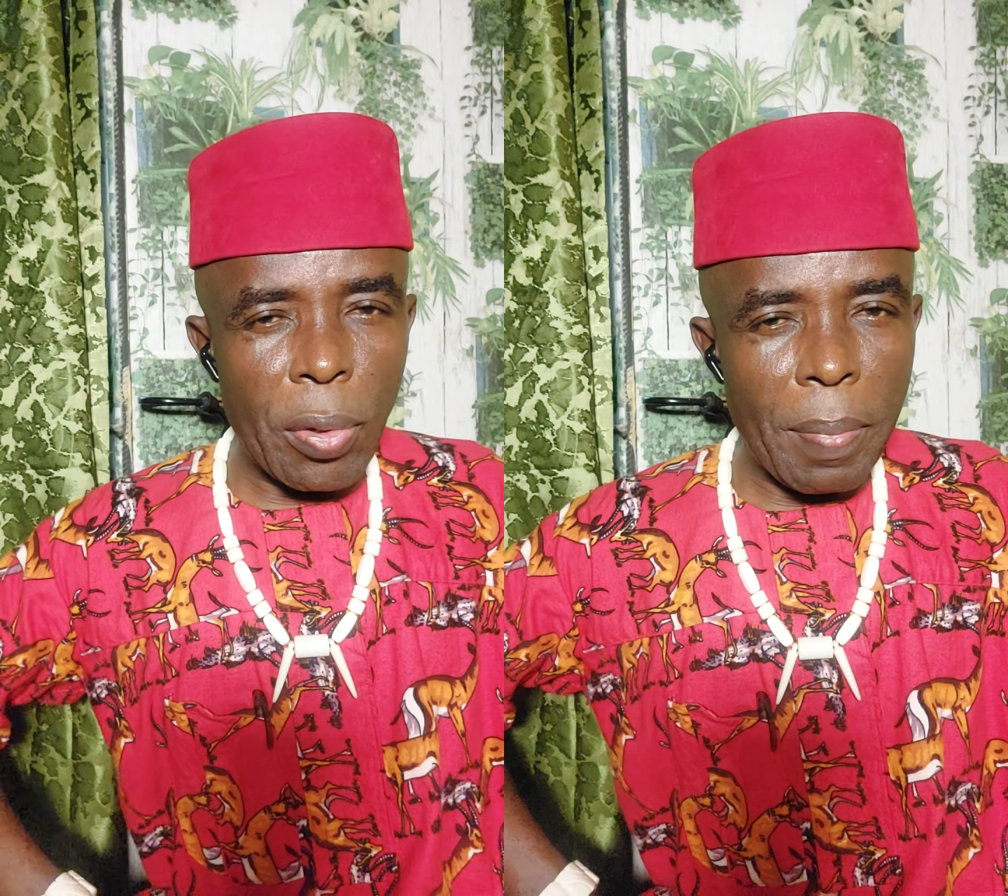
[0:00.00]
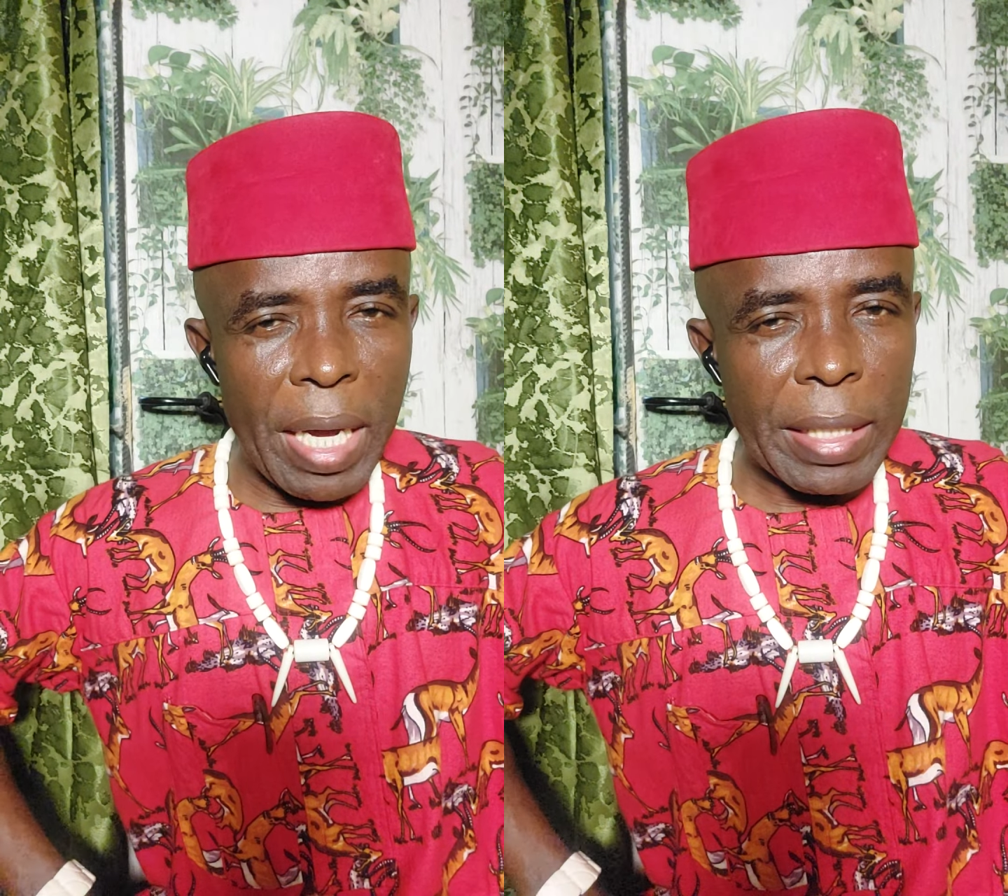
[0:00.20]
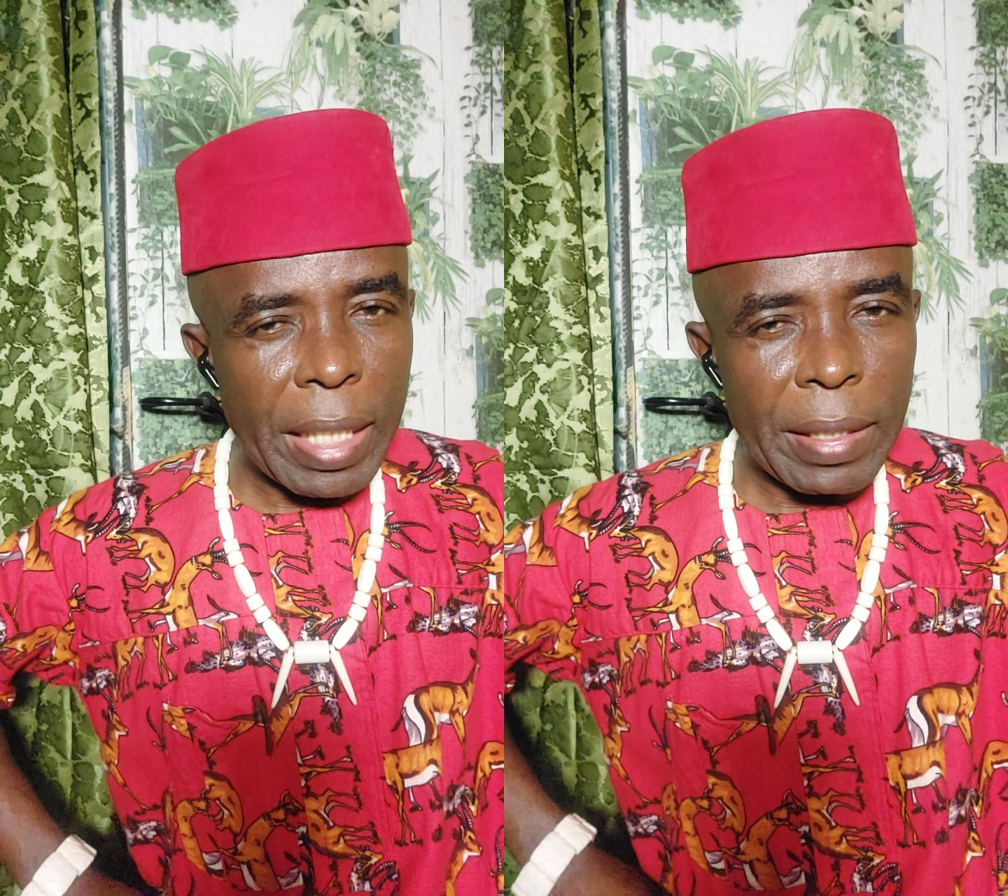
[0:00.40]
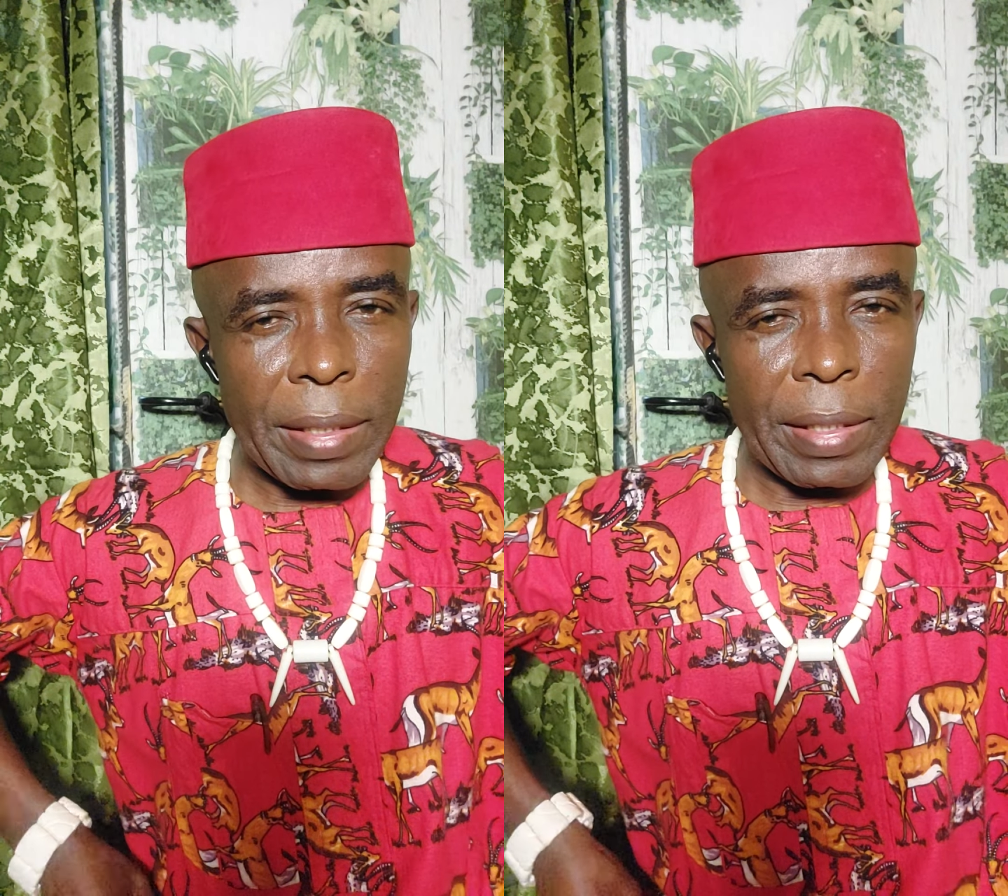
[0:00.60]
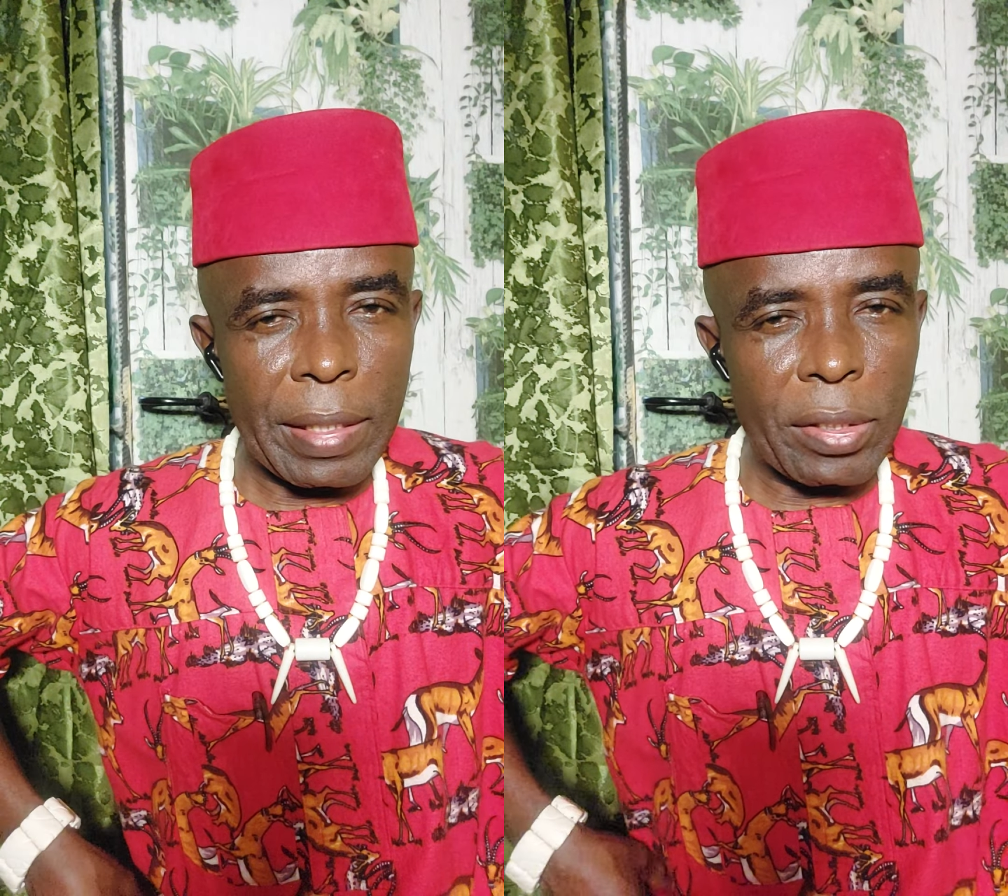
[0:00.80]
to make
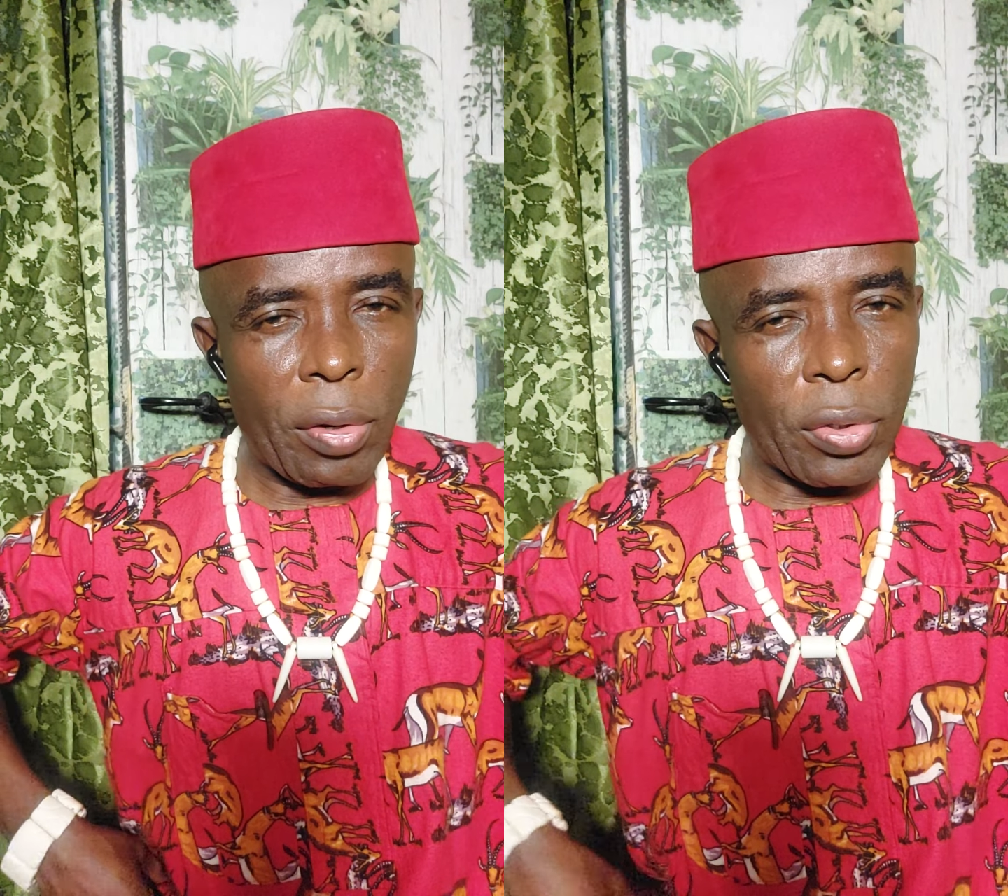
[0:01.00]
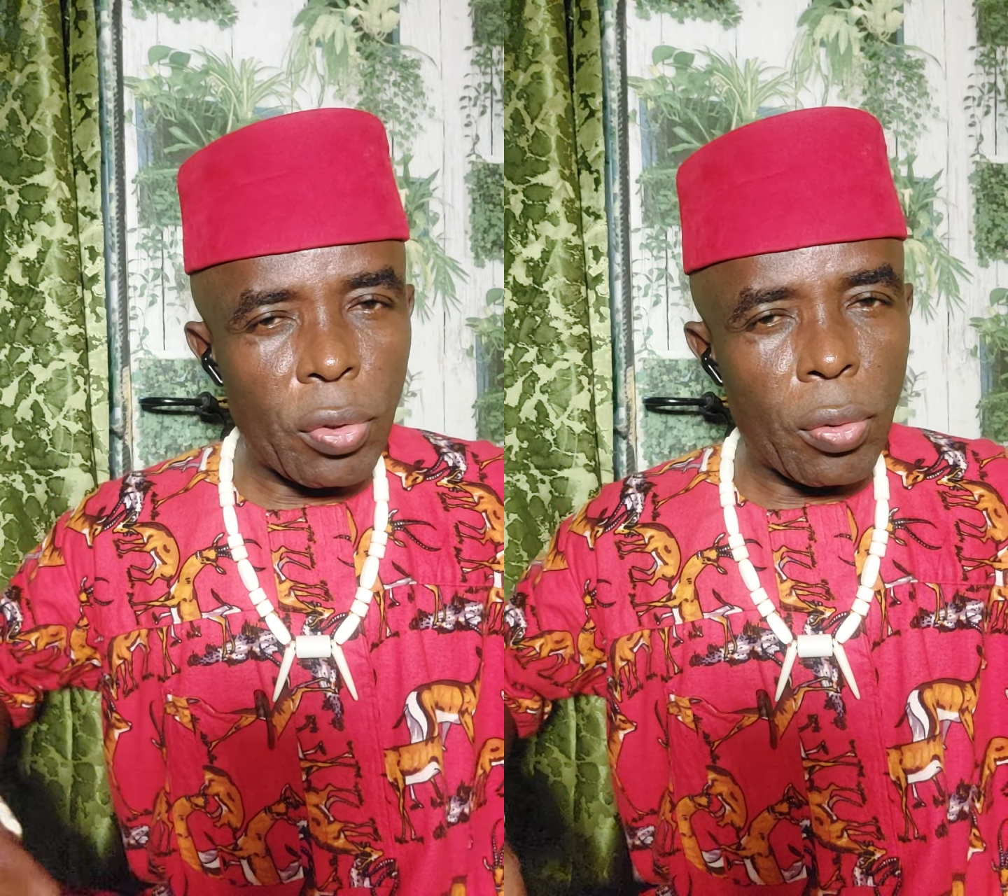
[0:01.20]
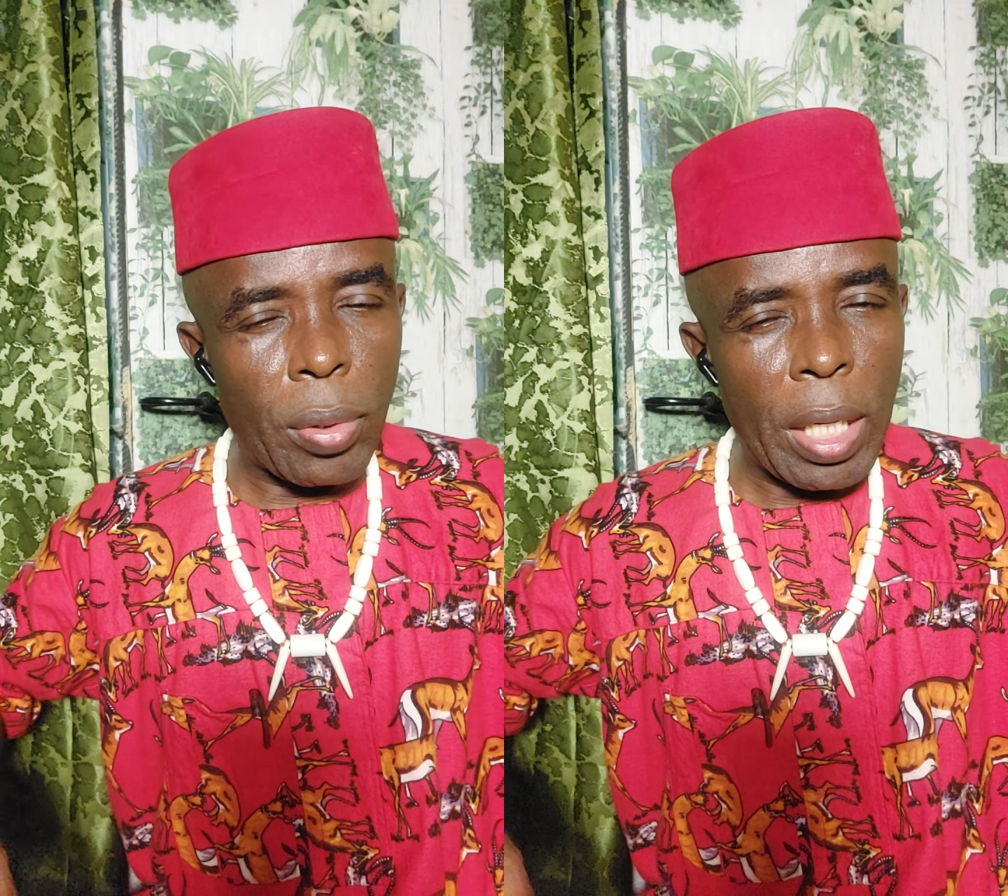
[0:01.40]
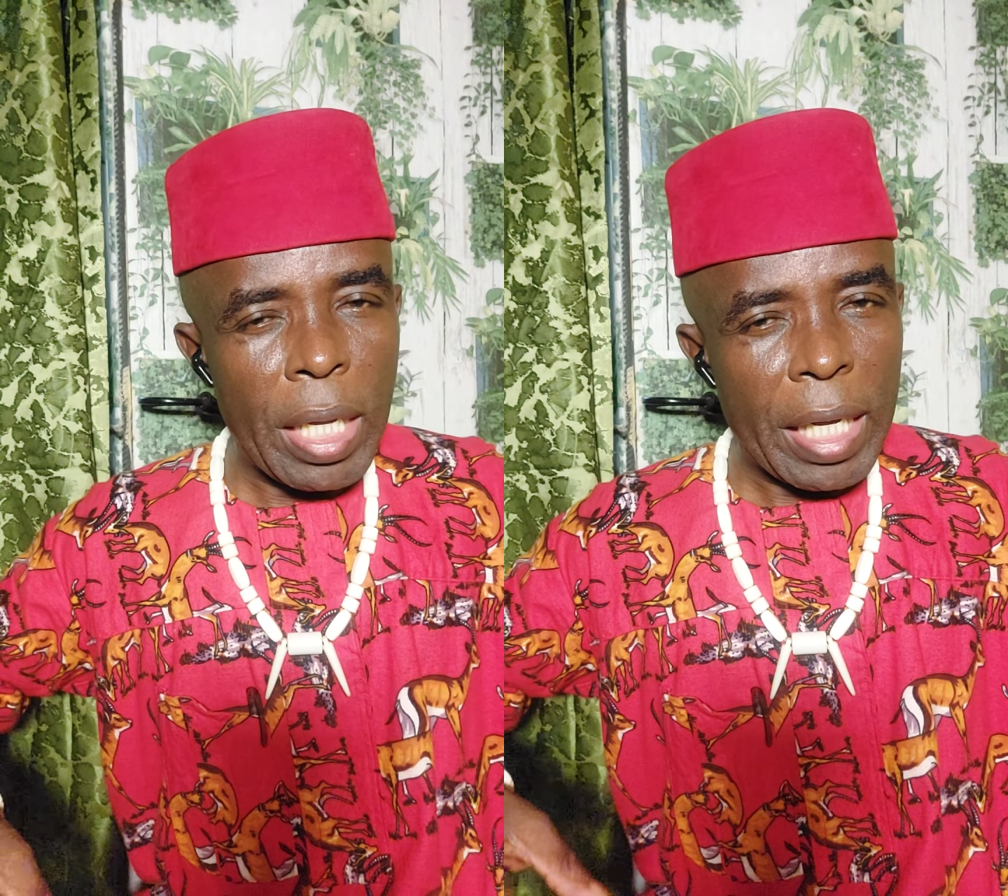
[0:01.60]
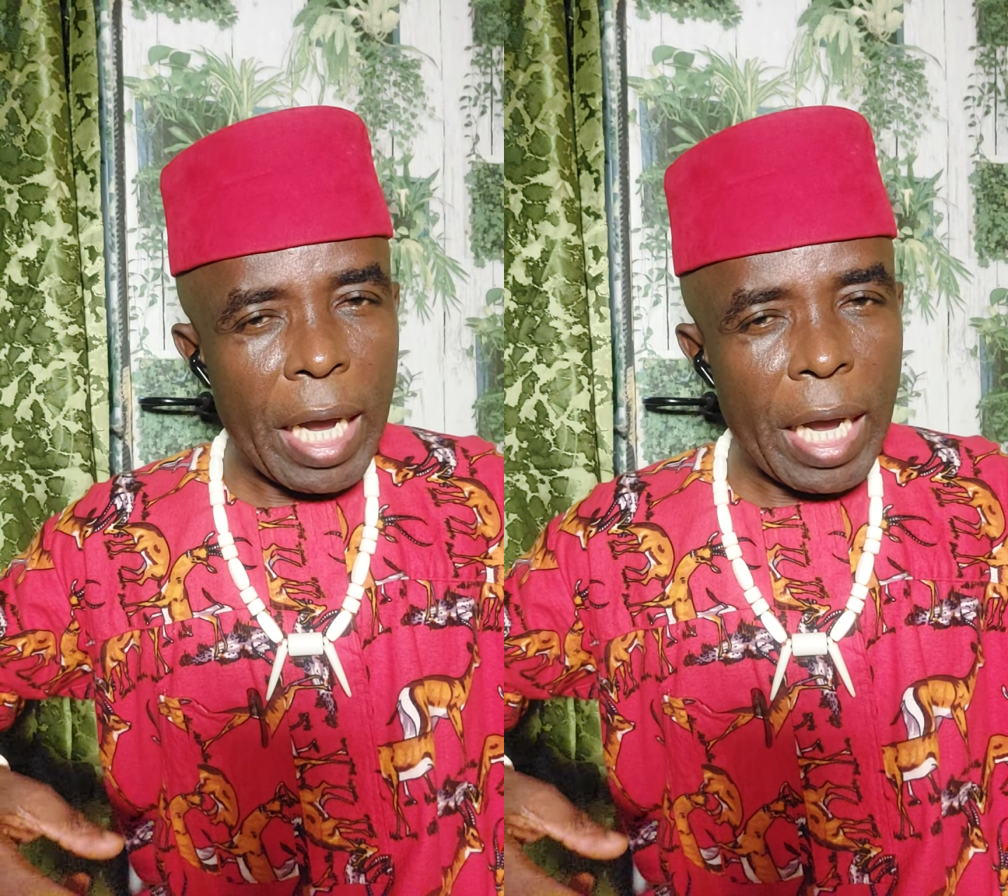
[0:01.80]
sentences or to